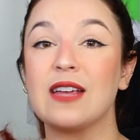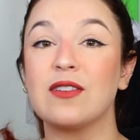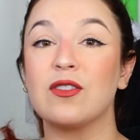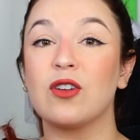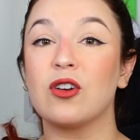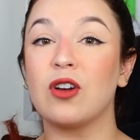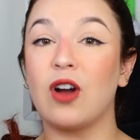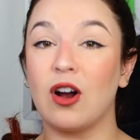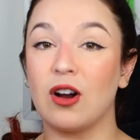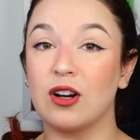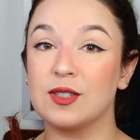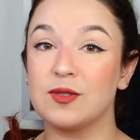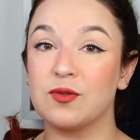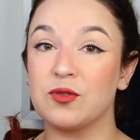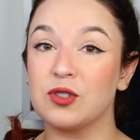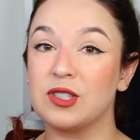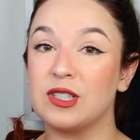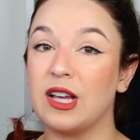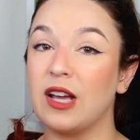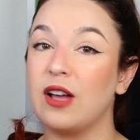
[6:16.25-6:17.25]
their cards
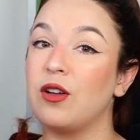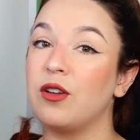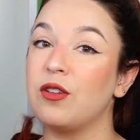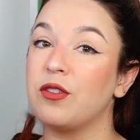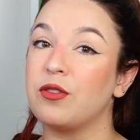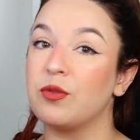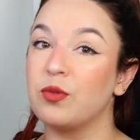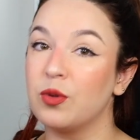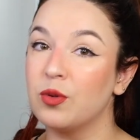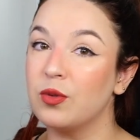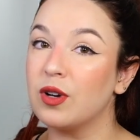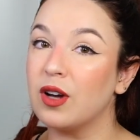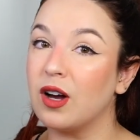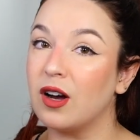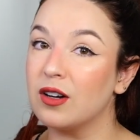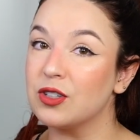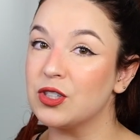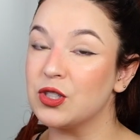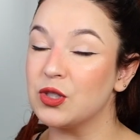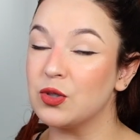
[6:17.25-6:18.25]
for sale through a
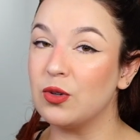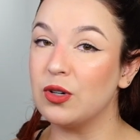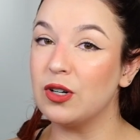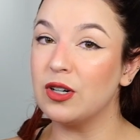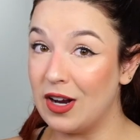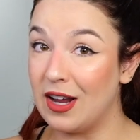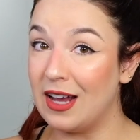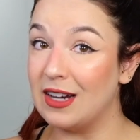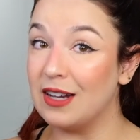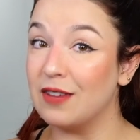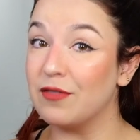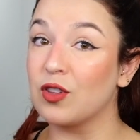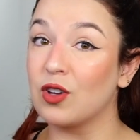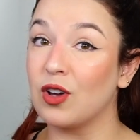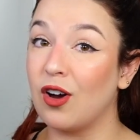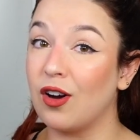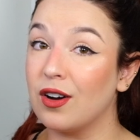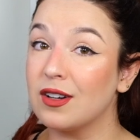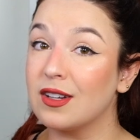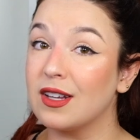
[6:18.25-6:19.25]
card store, and if the
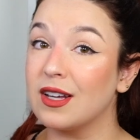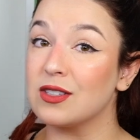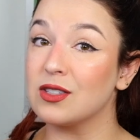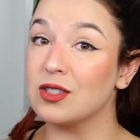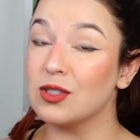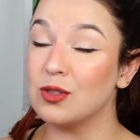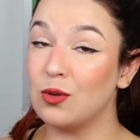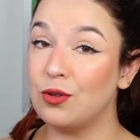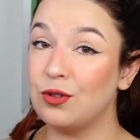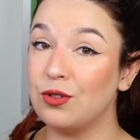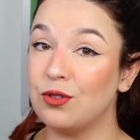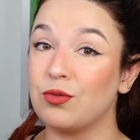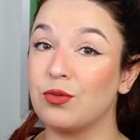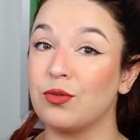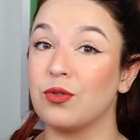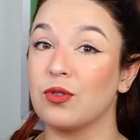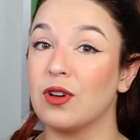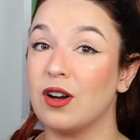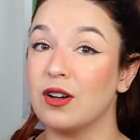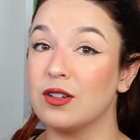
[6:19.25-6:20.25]
card gets sold
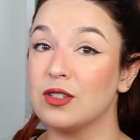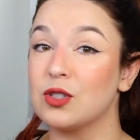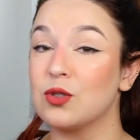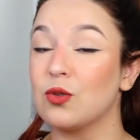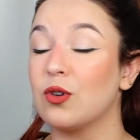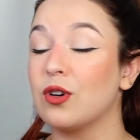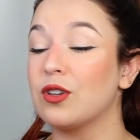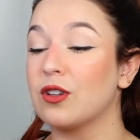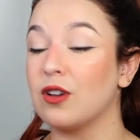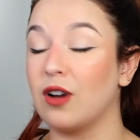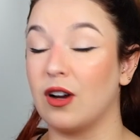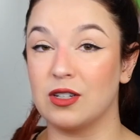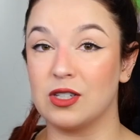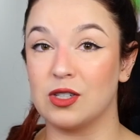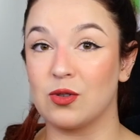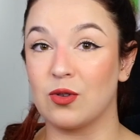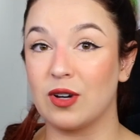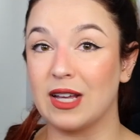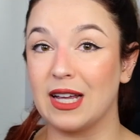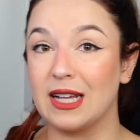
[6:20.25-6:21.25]
through the card
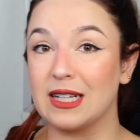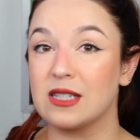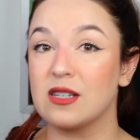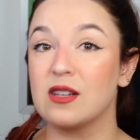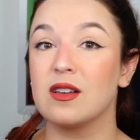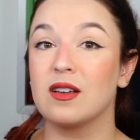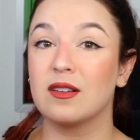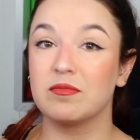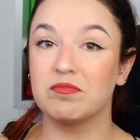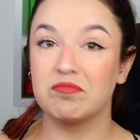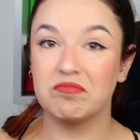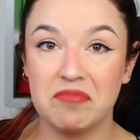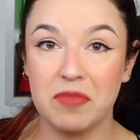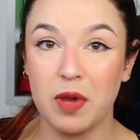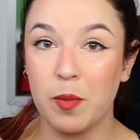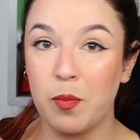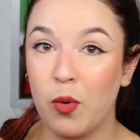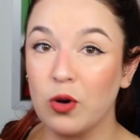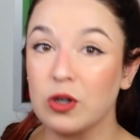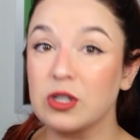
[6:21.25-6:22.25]
store gets
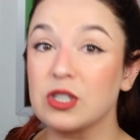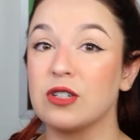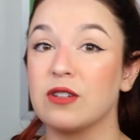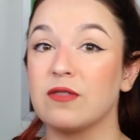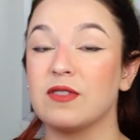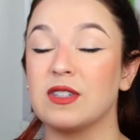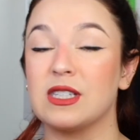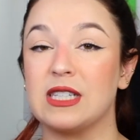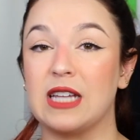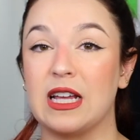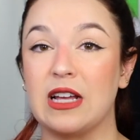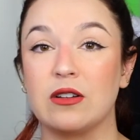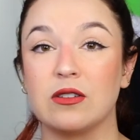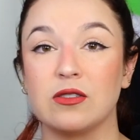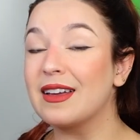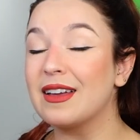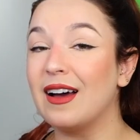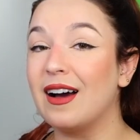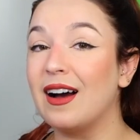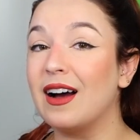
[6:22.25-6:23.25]
a portion of the
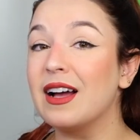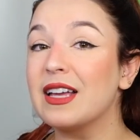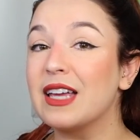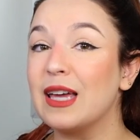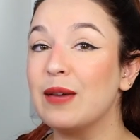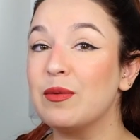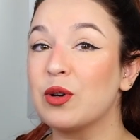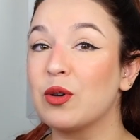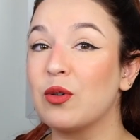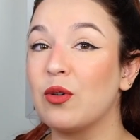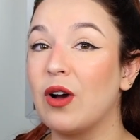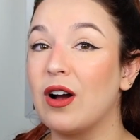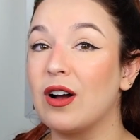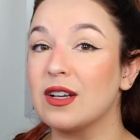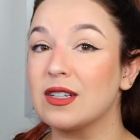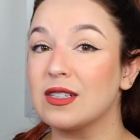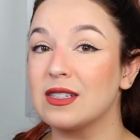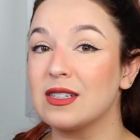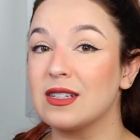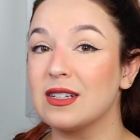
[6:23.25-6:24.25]
sales. I came
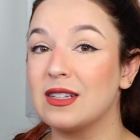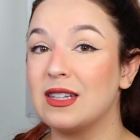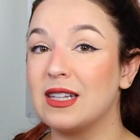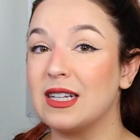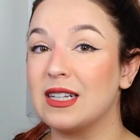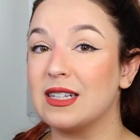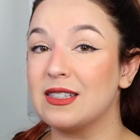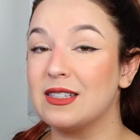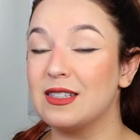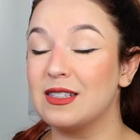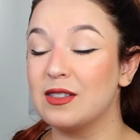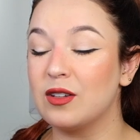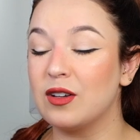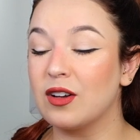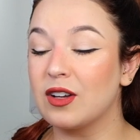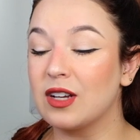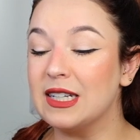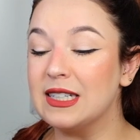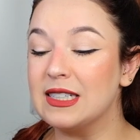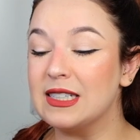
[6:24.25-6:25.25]
across this
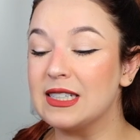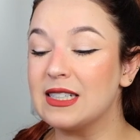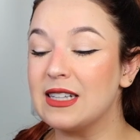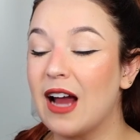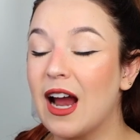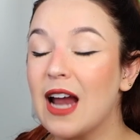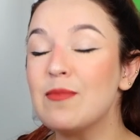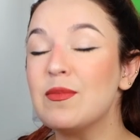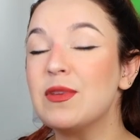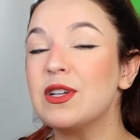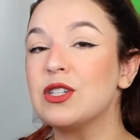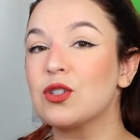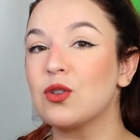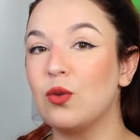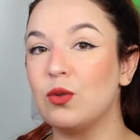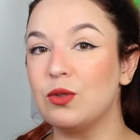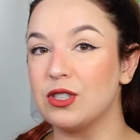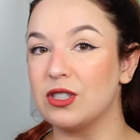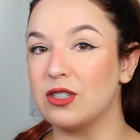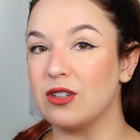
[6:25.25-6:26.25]
consignment
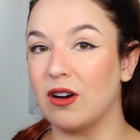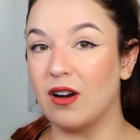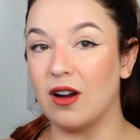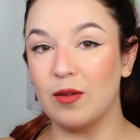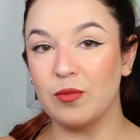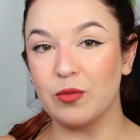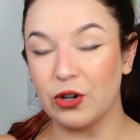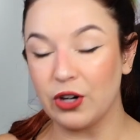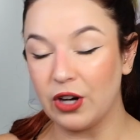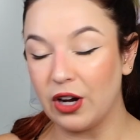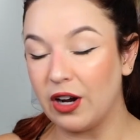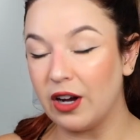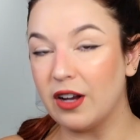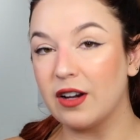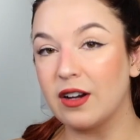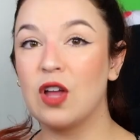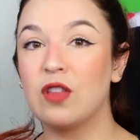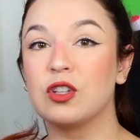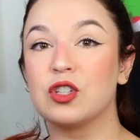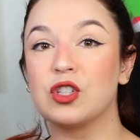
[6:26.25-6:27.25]
gold star
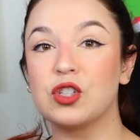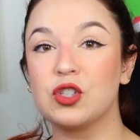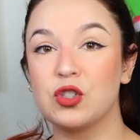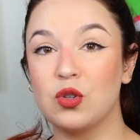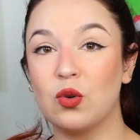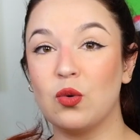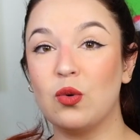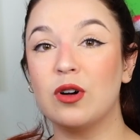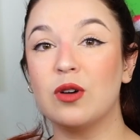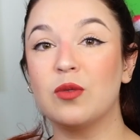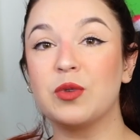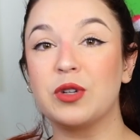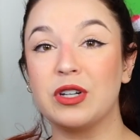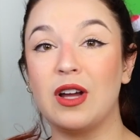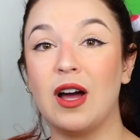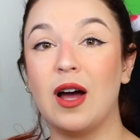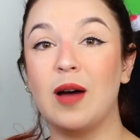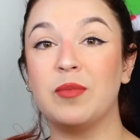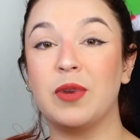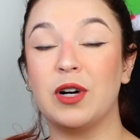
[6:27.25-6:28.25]
Umbreon. The store would
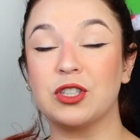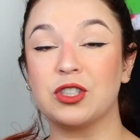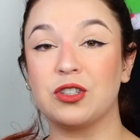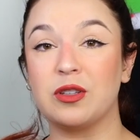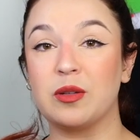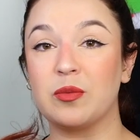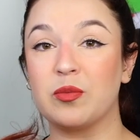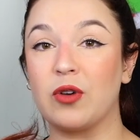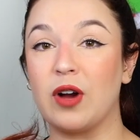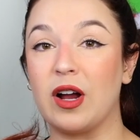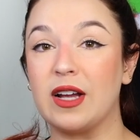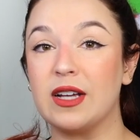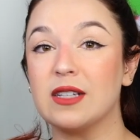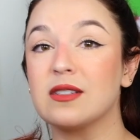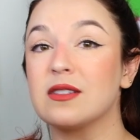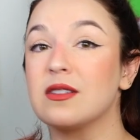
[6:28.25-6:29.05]
not budge on the price.